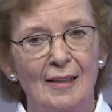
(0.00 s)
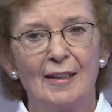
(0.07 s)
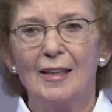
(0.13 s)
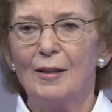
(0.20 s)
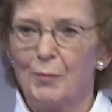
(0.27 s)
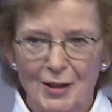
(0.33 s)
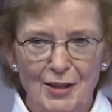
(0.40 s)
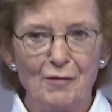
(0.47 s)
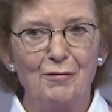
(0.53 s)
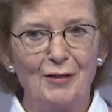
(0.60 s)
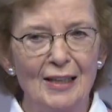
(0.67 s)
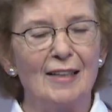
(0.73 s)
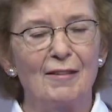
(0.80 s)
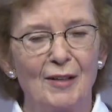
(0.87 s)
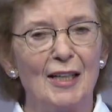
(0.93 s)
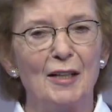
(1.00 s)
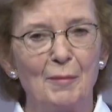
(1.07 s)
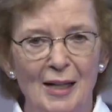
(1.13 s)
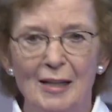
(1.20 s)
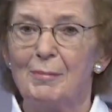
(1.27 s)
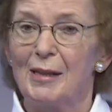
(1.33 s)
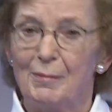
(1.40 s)
He wasn't feeling very
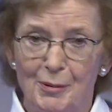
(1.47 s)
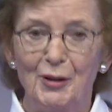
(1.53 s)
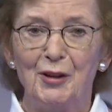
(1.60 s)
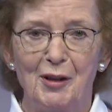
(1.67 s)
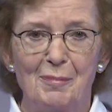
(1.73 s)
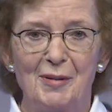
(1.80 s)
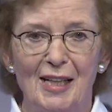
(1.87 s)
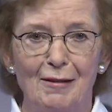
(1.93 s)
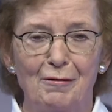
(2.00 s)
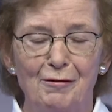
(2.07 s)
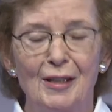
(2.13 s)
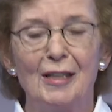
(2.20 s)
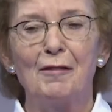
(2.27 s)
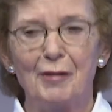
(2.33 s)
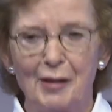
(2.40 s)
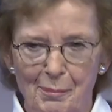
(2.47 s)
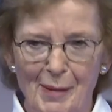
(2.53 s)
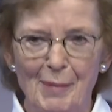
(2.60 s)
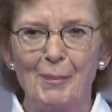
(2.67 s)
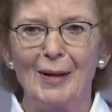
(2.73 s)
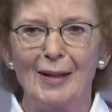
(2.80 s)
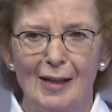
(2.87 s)
well, but he pushed himself for the
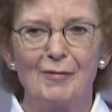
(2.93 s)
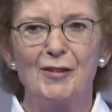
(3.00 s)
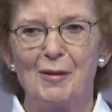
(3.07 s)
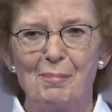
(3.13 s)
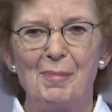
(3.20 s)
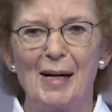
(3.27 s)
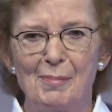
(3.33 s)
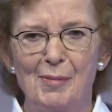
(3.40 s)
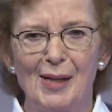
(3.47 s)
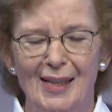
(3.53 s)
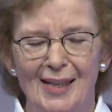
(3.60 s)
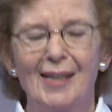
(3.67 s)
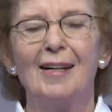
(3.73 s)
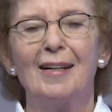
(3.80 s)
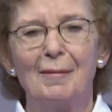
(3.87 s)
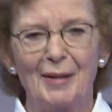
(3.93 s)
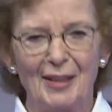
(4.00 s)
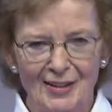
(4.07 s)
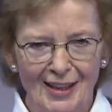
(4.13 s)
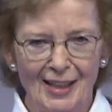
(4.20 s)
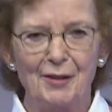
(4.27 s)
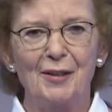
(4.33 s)
people of Zimbabwe
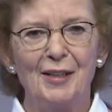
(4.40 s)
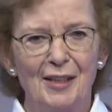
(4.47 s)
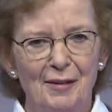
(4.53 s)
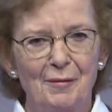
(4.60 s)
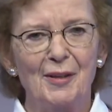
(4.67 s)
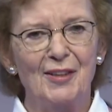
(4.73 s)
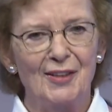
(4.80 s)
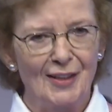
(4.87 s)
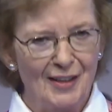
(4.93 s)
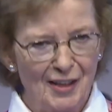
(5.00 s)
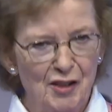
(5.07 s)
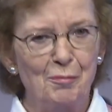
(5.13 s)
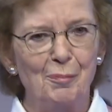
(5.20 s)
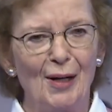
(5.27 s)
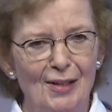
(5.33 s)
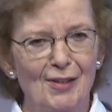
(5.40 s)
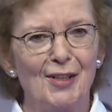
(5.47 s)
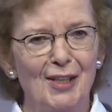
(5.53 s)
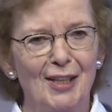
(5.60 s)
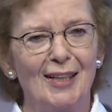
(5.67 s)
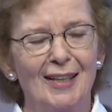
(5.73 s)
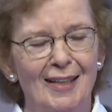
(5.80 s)
because that was his
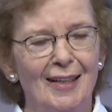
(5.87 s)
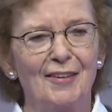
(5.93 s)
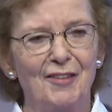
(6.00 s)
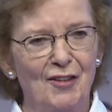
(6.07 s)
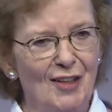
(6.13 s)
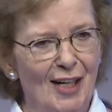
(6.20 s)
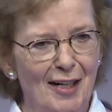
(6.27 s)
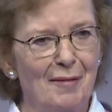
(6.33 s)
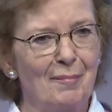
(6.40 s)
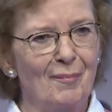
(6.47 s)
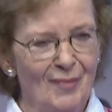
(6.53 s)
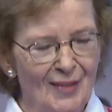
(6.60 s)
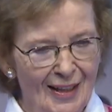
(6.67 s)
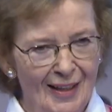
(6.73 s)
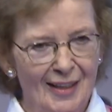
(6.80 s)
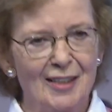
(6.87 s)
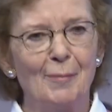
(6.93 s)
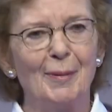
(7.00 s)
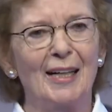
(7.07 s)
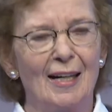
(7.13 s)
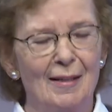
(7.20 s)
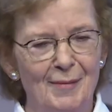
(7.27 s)
priority at the time. And he
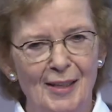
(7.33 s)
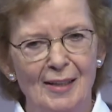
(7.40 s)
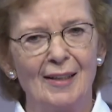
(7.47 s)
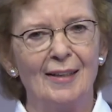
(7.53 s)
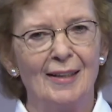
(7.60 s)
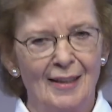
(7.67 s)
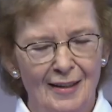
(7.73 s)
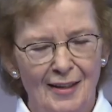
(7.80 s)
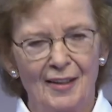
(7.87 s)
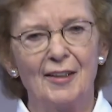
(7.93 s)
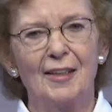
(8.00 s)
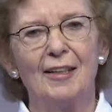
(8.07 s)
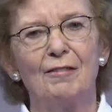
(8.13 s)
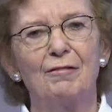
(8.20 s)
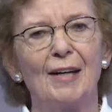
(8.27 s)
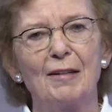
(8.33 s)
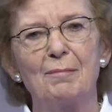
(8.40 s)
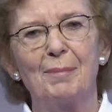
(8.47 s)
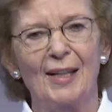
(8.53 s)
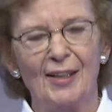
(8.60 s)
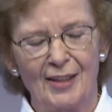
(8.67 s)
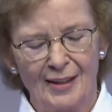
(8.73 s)
became ill on the flight
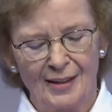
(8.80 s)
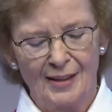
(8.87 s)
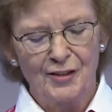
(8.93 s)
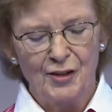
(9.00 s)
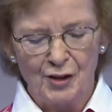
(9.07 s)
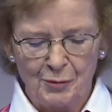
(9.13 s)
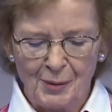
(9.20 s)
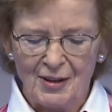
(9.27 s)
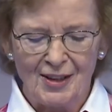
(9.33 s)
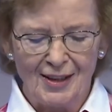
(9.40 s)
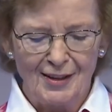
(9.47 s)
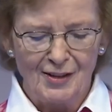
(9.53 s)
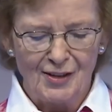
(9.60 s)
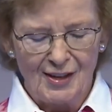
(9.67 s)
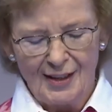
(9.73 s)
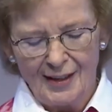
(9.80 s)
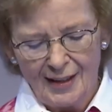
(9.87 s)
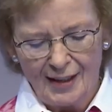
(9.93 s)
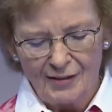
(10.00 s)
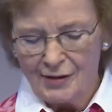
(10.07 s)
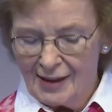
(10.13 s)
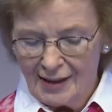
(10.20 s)
back to Switzerland
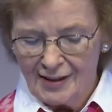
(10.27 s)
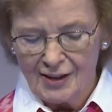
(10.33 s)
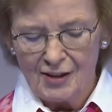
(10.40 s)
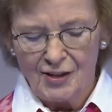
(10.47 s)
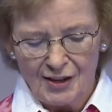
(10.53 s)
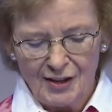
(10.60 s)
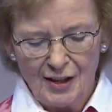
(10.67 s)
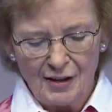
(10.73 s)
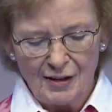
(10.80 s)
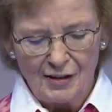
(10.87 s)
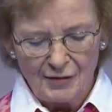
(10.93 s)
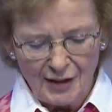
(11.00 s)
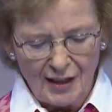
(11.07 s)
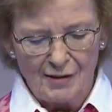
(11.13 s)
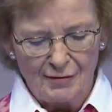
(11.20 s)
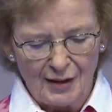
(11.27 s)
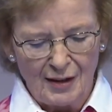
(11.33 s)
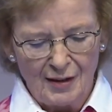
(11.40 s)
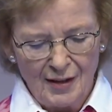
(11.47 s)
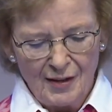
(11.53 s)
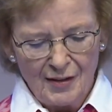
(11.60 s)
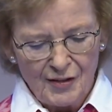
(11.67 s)
and really didn't recover.
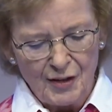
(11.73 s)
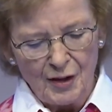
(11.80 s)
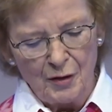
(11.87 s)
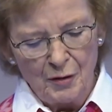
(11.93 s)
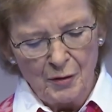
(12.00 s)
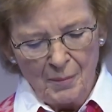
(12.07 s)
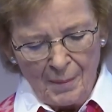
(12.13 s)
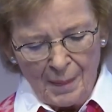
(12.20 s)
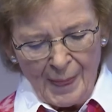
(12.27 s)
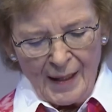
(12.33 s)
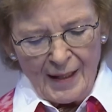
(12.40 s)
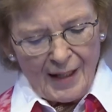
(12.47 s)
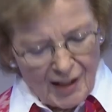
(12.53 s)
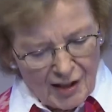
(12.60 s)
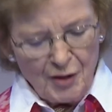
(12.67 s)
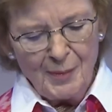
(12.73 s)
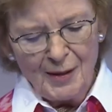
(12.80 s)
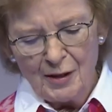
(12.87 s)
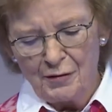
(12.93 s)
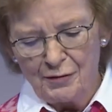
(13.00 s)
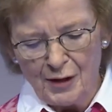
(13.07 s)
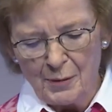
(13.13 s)
So as we
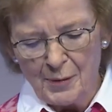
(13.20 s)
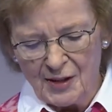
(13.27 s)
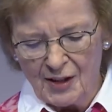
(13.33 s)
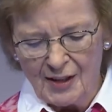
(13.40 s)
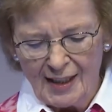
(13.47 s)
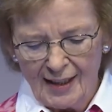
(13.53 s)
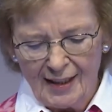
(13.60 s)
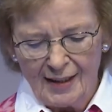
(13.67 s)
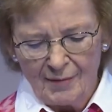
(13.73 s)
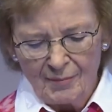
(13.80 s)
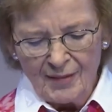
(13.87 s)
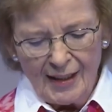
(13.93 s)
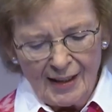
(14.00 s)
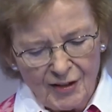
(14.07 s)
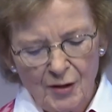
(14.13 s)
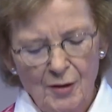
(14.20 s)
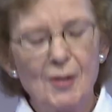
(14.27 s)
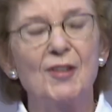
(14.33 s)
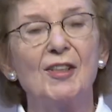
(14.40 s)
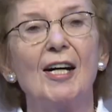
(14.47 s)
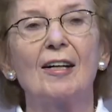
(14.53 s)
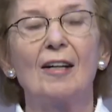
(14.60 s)
go forward today, let's all
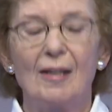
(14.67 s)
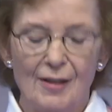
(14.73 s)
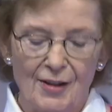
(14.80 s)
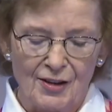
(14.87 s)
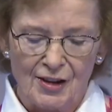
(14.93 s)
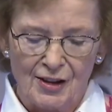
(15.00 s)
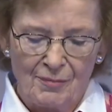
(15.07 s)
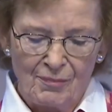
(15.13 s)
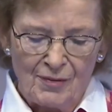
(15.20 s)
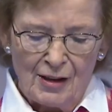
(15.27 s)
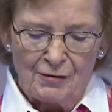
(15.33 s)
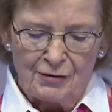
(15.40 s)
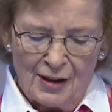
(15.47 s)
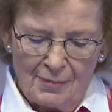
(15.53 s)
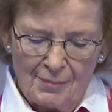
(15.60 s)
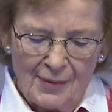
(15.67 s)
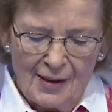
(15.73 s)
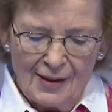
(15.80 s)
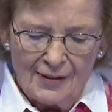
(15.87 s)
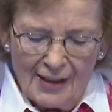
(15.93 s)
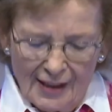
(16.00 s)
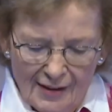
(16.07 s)
take heart from
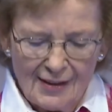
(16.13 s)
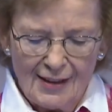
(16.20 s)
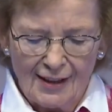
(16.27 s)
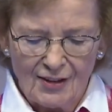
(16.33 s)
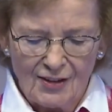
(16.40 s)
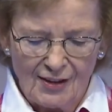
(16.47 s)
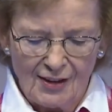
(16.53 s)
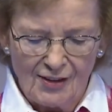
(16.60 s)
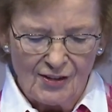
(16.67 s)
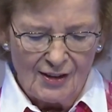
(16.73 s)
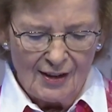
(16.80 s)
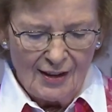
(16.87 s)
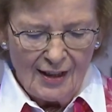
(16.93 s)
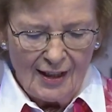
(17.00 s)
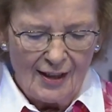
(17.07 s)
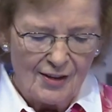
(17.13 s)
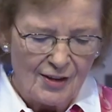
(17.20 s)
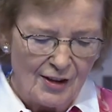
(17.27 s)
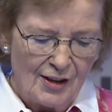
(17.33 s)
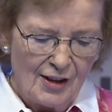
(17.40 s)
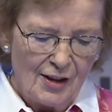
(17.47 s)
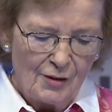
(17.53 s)
their legacies and
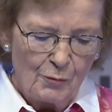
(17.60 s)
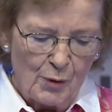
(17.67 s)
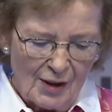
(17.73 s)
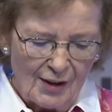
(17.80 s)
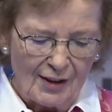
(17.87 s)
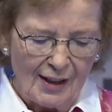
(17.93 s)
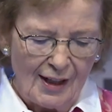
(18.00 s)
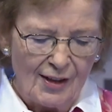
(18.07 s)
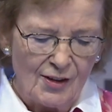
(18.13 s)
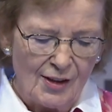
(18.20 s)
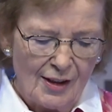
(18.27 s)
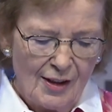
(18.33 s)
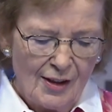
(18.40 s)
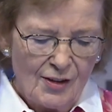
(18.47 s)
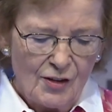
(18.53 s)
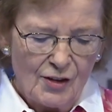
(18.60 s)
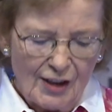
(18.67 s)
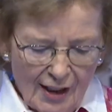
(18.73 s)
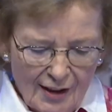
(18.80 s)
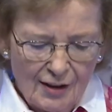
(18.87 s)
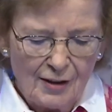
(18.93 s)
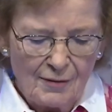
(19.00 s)
work. And
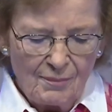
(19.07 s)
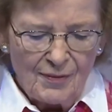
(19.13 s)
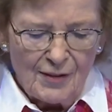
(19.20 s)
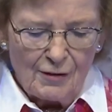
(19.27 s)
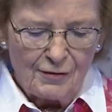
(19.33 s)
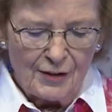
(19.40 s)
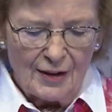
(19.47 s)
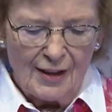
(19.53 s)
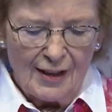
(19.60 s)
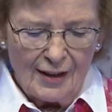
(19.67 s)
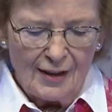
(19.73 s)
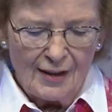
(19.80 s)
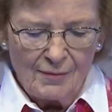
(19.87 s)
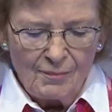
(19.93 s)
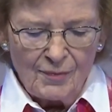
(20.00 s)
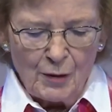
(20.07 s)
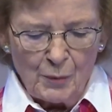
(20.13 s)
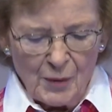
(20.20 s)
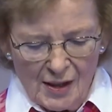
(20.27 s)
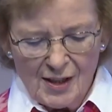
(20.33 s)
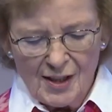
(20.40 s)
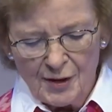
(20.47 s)
together for a
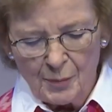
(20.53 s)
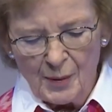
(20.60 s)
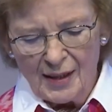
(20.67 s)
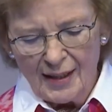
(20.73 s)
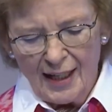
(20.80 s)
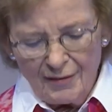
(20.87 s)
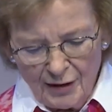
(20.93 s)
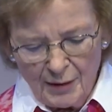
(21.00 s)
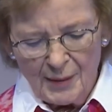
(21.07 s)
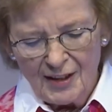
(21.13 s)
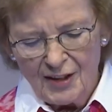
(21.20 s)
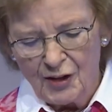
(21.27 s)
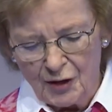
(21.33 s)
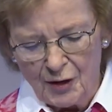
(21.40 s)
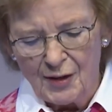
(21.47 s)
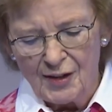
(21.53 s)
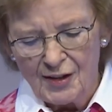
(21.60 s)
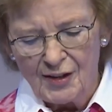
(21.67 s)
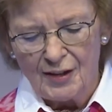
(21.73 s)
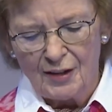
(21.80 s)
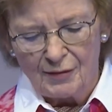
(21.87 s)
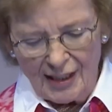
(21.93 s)
world where everyone
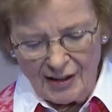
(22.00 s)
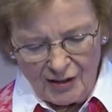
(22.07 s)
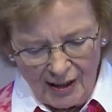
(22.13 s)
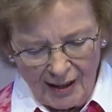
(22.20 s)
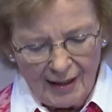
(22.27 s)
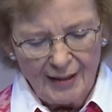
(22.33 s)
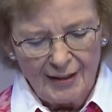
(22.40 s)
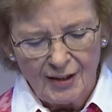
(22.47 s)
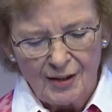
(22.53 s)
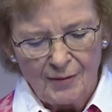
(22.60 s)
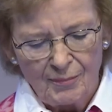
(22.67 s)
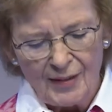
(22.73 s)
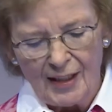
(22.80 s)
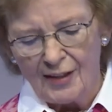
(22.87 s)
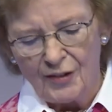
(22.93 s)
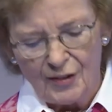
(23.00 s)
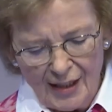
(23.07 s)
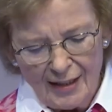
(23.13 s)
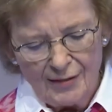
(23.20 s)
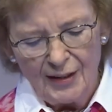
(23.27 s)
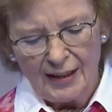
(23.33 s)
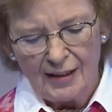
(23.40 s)
enjoys the right to health, a
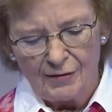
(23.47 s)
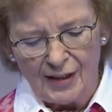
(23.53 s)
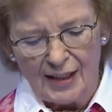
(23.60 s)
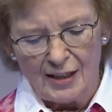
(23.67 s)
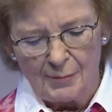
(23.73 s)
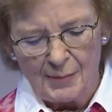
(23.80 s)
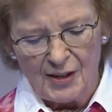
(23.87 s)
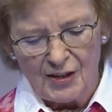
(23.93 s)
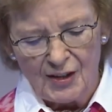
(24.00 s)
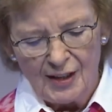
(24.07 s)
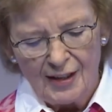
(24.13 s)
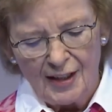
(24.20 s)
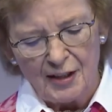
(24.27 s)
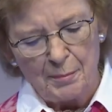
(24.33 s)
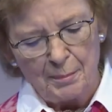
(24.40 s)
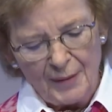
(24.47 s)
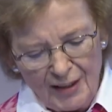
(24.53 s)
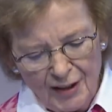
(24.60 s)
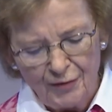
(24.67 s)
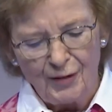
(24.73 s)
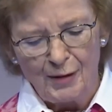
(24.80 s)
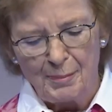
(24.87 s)
thriving environment, and a
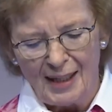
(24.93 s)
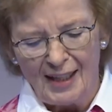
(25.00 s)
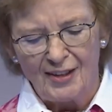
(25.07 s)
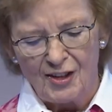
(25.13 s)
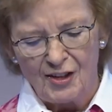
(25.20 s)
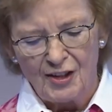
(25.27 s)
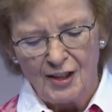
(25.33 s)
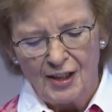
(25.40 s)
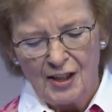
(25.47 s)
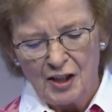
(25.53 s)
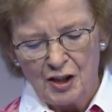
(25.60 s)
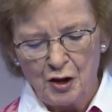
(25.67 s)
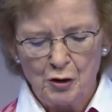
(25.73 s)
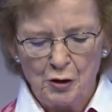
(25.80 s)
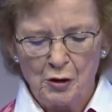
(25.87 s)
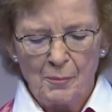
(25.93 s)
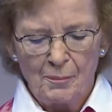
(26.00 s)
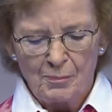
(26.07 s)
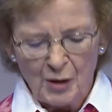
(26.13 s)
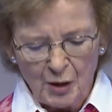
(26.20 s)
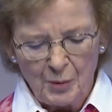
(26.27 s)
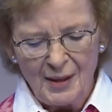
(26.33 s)
peaceful planet to
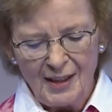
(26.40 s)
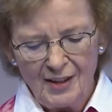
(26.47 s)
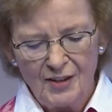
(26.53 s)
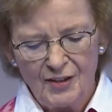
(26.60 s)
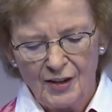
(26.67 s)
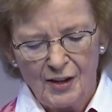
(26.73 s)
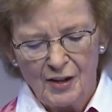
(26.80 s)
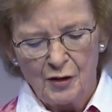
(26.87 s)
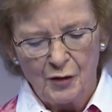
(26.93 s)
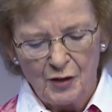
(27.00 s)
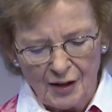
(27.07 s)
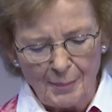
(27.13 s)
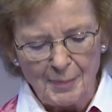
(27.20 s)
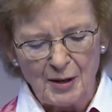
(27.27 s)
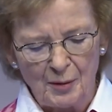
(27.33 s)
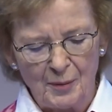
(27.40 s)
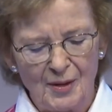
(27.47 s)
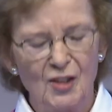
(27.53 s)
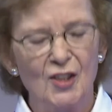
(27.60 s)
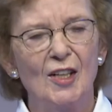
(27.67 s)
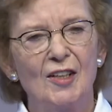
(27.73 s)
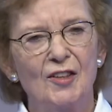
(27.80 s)
bequeath to
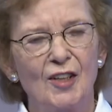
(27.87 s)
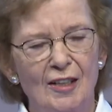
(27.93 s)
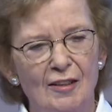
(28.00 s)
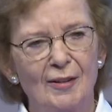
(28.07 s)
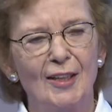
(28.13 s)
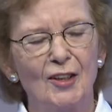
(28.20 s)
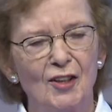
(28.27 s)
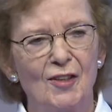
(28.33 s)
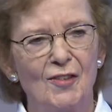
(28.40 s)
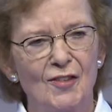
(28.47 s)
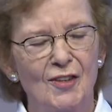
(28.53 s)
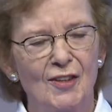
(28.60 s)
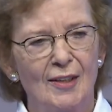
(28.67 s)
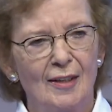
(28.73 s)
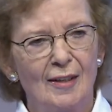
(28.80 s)
subsequent generations.